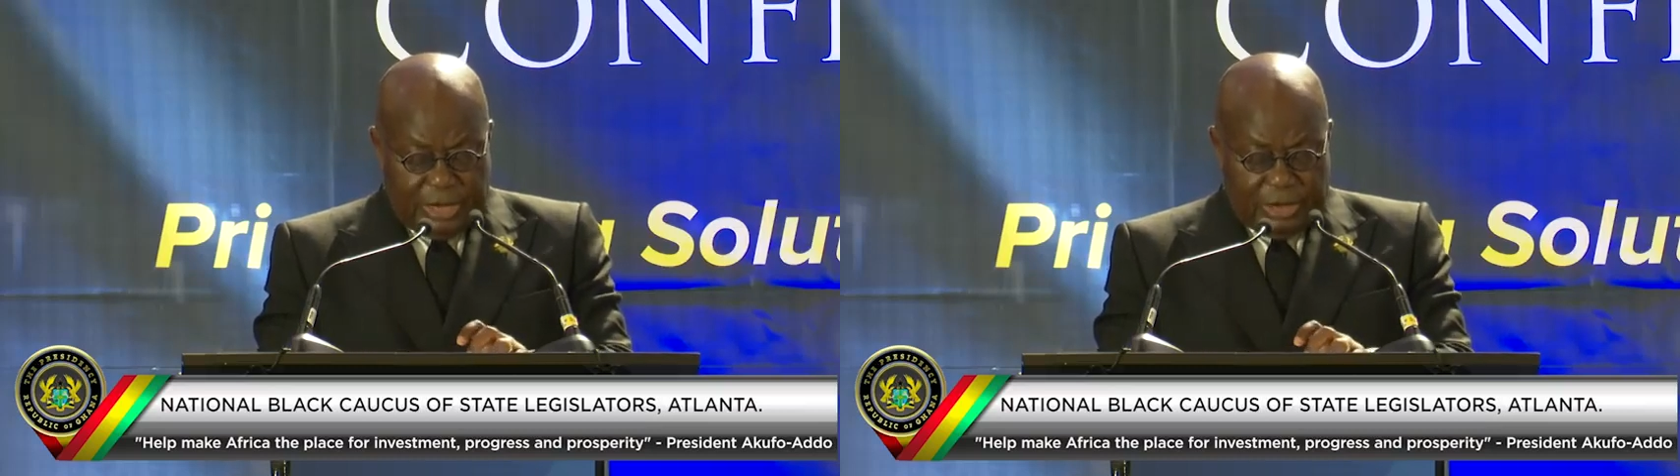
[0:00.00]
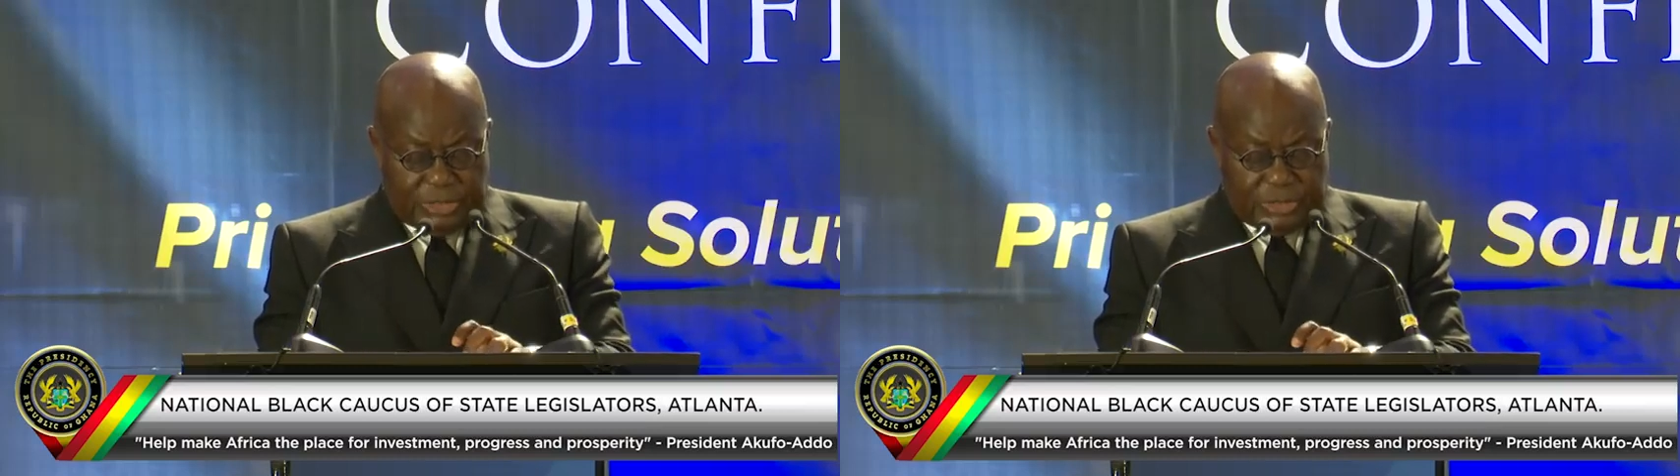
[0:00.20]

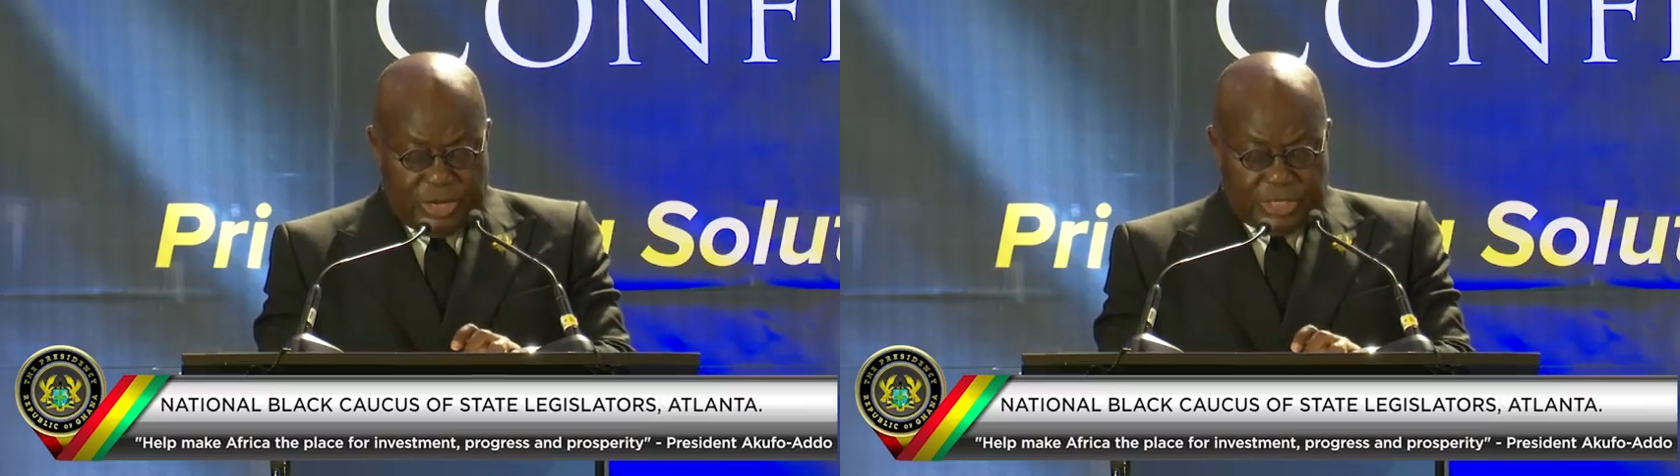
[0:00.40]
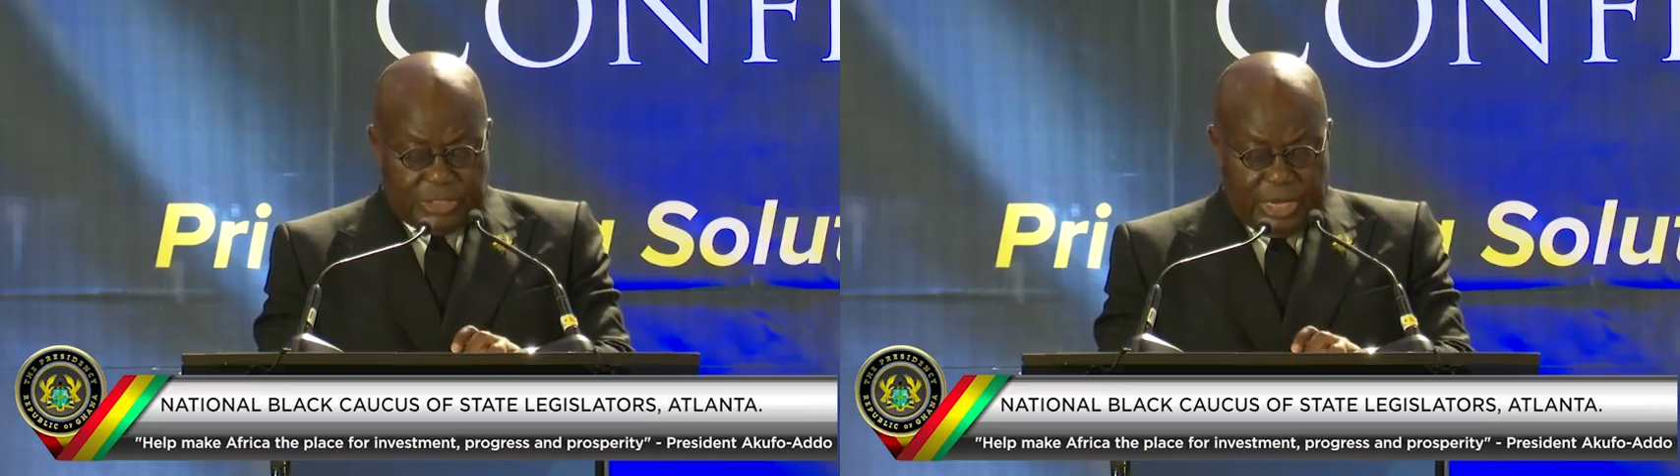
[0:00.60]
and
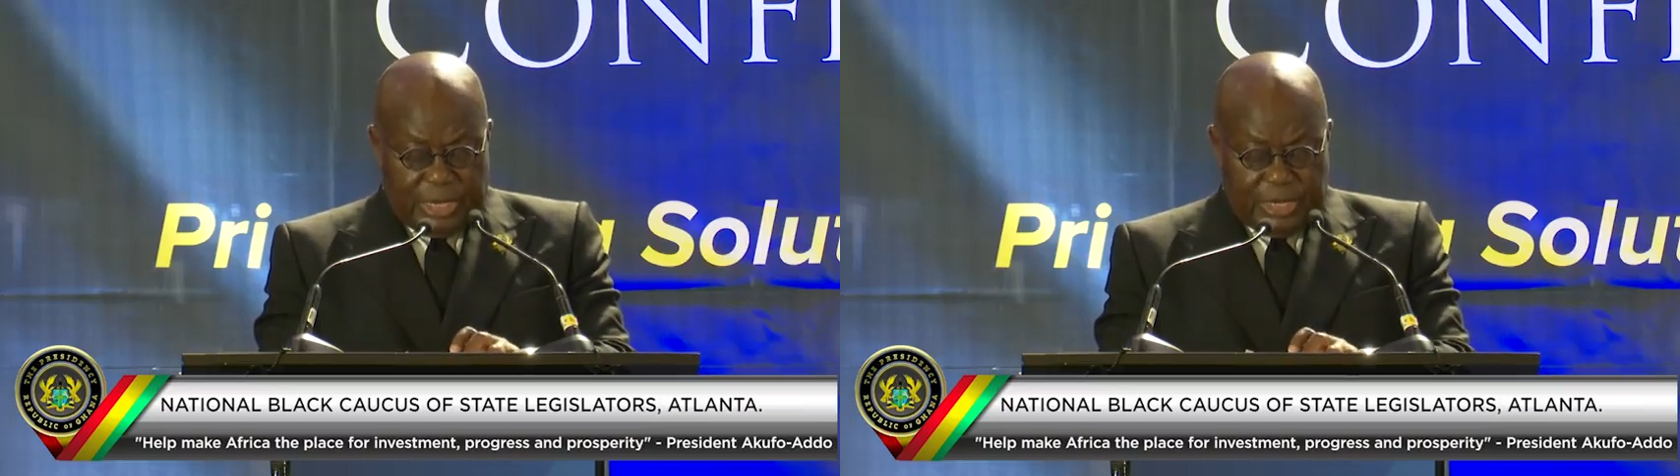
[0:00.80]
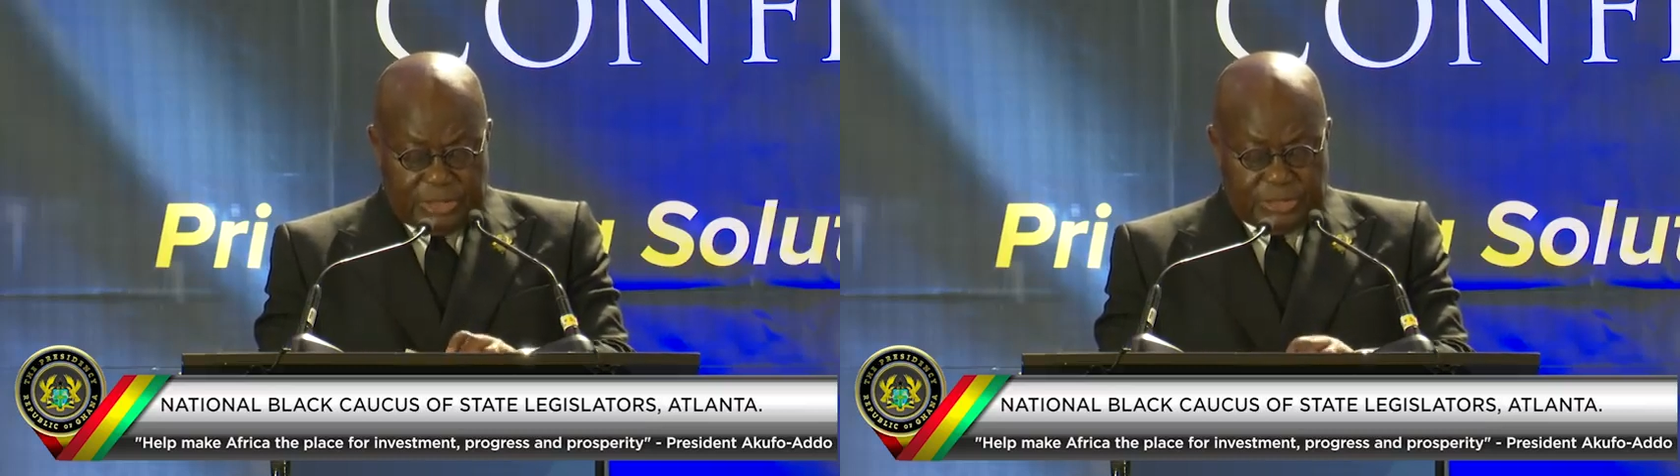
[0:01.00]
construction
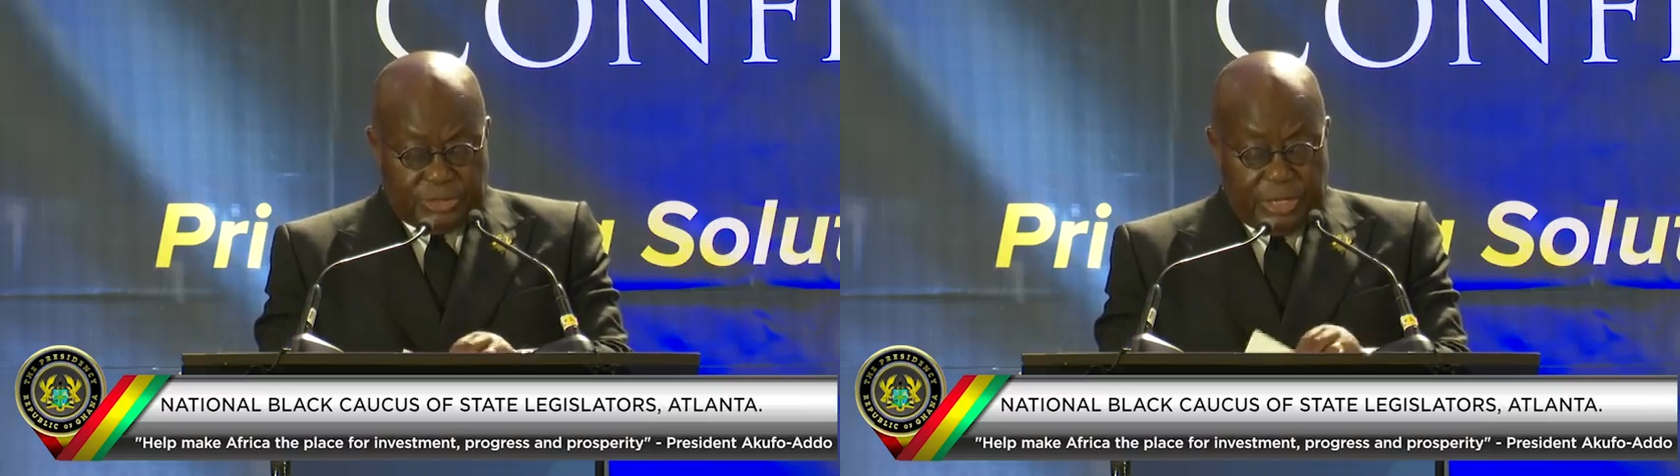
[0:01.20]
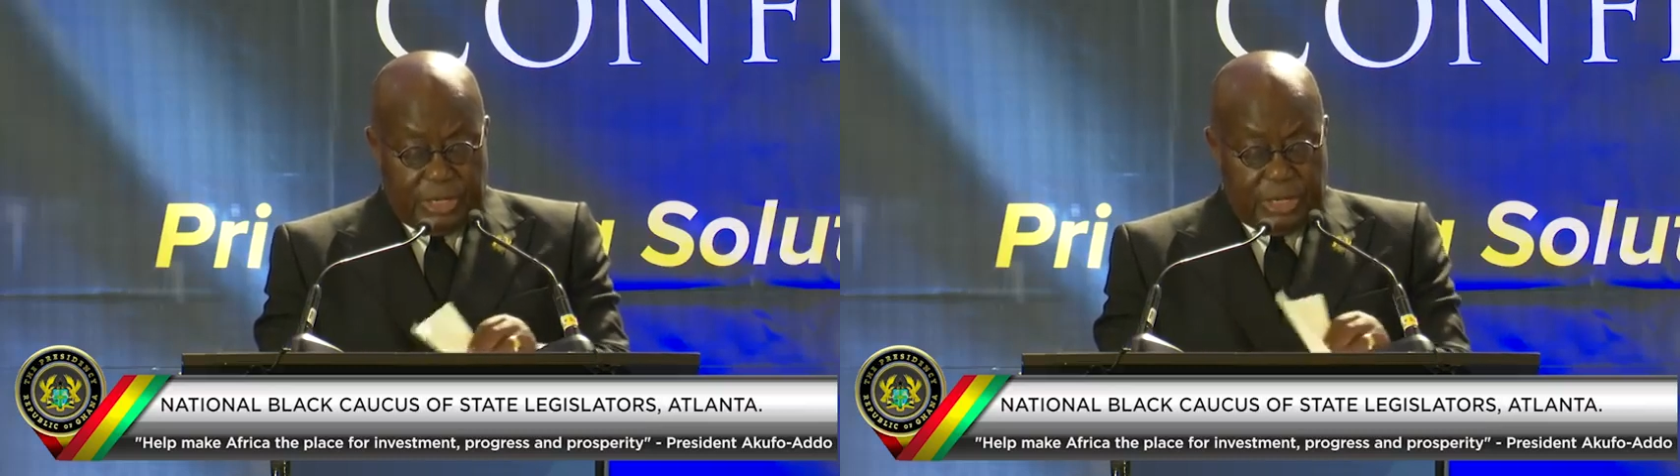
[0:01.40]

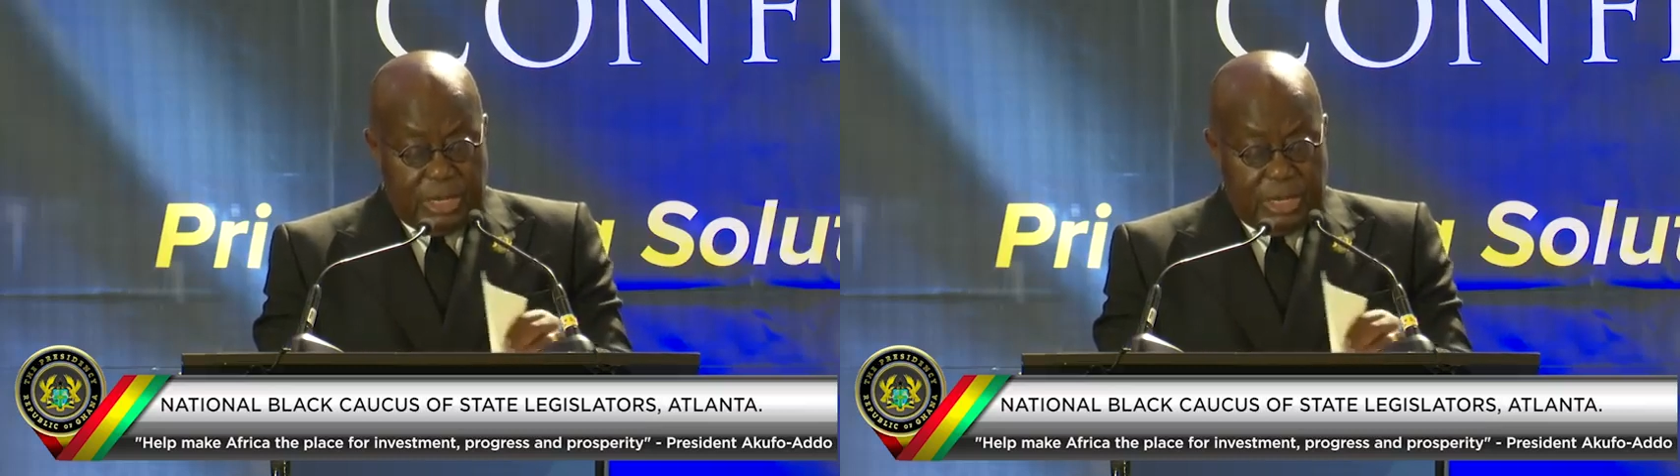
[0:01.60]
industry,